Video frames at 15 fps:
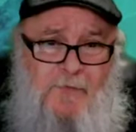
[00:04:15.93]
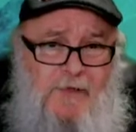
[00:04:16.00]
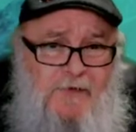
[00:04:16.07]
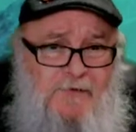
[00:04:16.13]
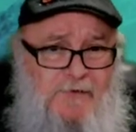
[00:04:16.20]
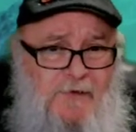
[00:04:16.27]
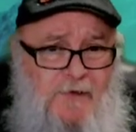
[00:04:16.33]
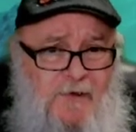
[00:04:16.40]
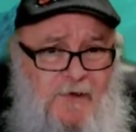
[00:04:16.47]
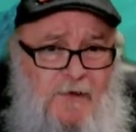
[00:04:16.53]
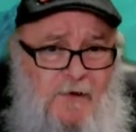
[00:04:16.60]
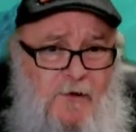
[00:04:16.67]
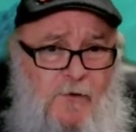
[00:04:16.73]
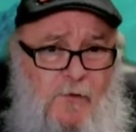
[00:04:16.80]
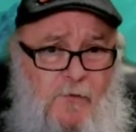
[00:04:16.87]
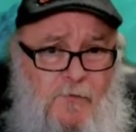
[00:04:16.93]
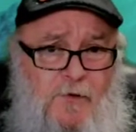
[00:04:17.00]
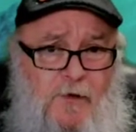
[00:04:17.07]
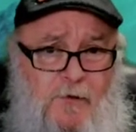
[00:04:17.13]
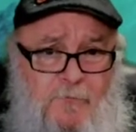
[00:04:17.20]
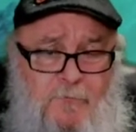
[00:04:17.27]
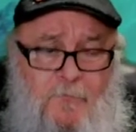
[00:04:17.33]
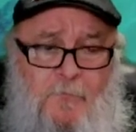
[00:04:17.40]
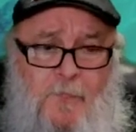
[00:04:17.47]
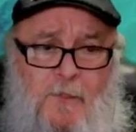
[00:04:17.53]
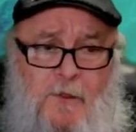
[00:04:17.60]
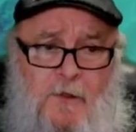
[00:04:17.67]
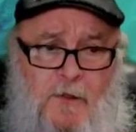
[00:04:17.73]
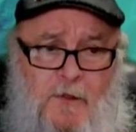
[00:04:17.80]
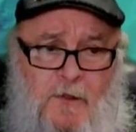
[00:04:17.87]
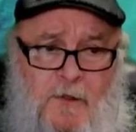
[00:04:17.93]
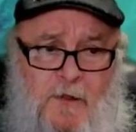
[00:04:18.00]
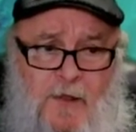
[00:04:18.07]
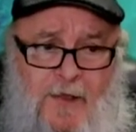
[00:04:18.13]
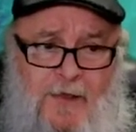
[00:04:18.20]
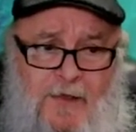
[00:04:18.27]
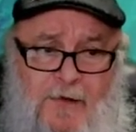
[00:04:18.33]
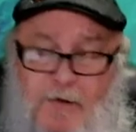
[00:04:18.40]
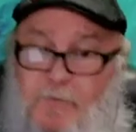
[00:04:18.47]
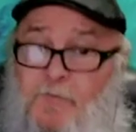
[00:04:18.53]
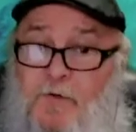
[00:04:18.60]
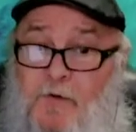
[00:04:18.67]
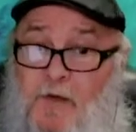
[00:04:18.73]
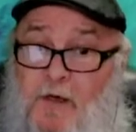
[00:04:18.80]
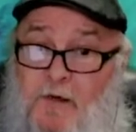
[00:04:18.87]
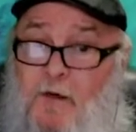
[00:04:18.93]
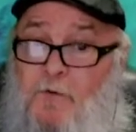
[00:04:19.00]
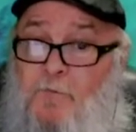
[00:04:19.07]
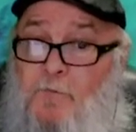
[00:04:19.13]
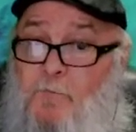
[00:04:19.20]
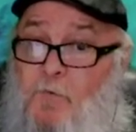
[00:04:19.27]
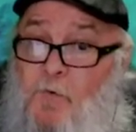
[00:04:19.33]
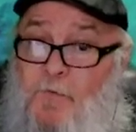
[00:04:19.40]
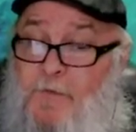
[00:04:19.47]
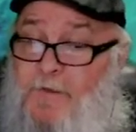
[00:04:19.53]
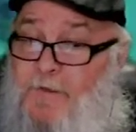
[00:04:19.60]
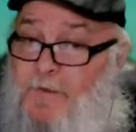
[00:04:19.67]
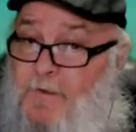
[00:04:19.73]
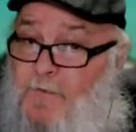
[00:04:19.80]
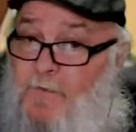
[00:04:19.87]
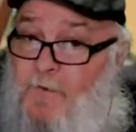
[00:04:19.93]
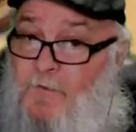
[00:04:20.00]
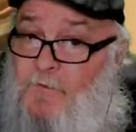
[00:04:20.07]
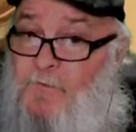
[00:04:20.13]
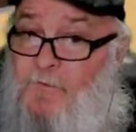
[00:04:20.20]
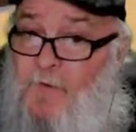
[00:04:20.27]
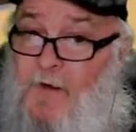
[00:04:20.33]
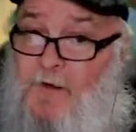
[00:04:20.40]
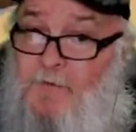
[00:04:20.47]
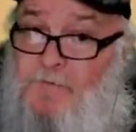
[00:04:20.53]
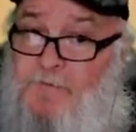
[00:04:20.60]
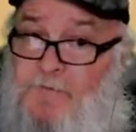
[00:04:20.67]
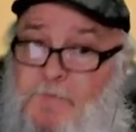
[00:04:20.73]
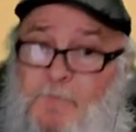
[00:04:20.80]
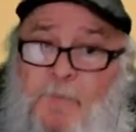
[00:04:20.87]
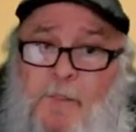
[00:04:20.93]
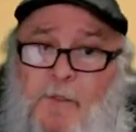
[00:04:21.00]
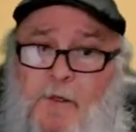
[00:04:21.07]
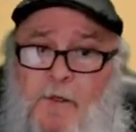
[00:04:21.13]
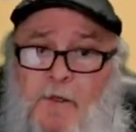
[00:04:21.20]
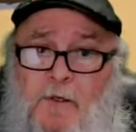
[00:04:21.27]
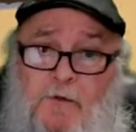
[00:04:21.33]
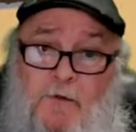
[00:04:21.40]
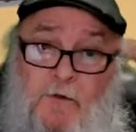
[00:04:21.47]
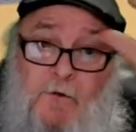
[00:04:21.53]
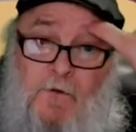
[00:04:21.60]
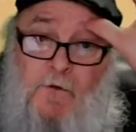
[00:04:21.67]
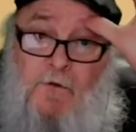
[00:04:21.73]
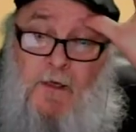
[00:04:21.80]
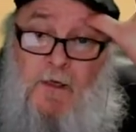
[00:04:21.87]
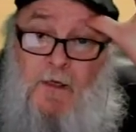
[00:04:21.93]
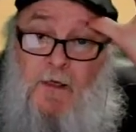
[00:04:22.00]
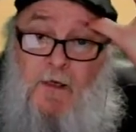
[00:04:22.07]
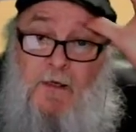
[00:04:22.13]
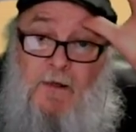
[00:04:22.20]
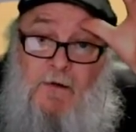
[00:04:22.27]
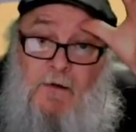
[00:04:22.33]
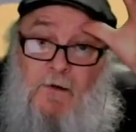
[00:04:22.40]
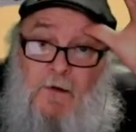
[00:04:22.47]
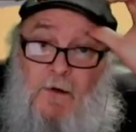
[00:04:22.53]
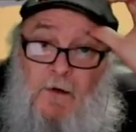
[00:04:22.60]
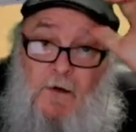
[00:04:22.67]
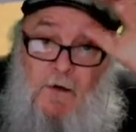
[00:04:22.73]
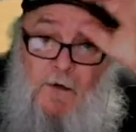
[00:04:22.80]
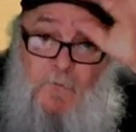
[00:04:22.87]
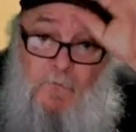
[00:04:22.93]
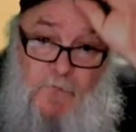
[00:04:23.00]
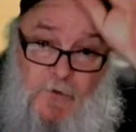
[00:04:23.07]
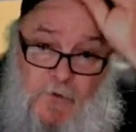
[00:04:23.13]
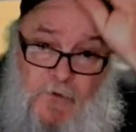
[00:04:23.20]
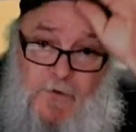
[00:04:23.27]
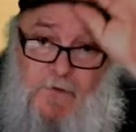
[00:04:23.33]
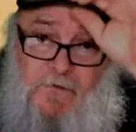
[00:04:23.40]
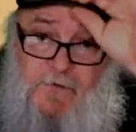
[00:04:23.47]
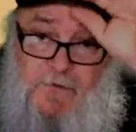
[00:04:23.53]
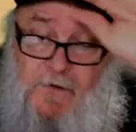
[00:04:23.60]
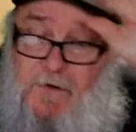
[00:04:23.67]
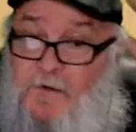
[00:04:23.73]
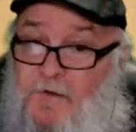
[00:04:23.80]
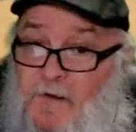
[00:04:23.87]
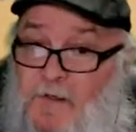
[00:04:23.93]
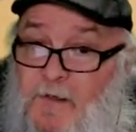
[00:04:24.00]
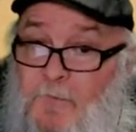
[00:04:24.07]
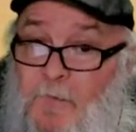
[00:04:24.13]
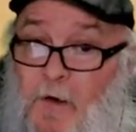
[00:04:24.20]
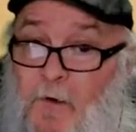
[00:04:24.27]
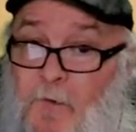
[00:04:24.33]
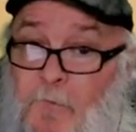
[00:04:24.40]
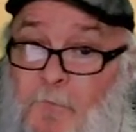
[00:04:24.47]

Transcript: easy to get a hold of. And if you're not comfortable with any of those routes, you can send an email